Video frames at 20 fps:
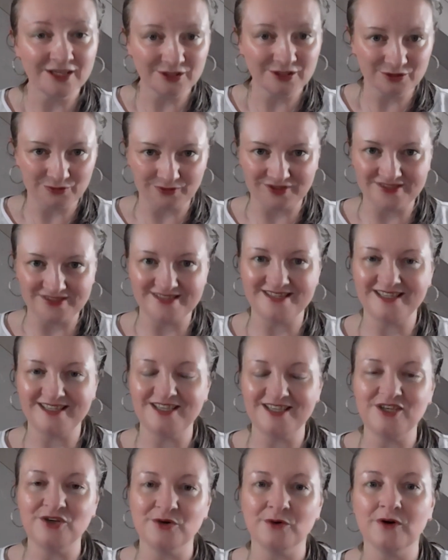you can
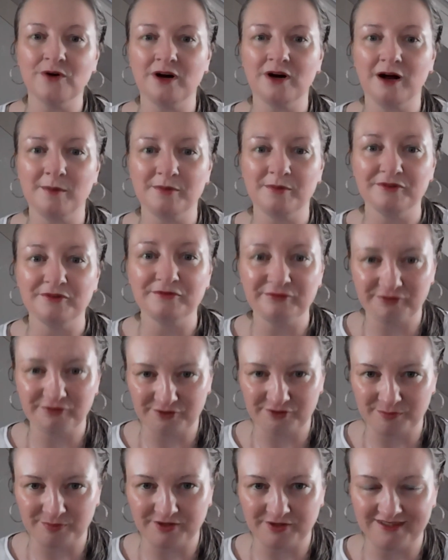see your carbon
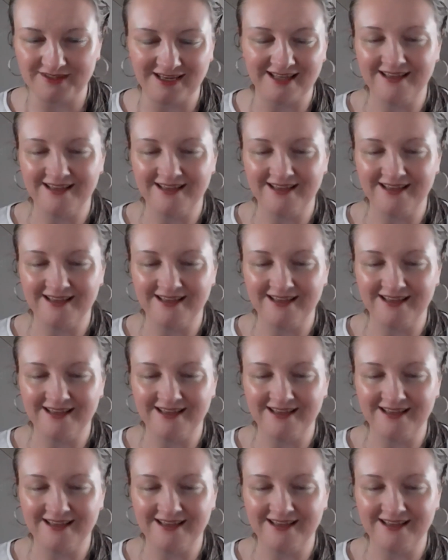footprint.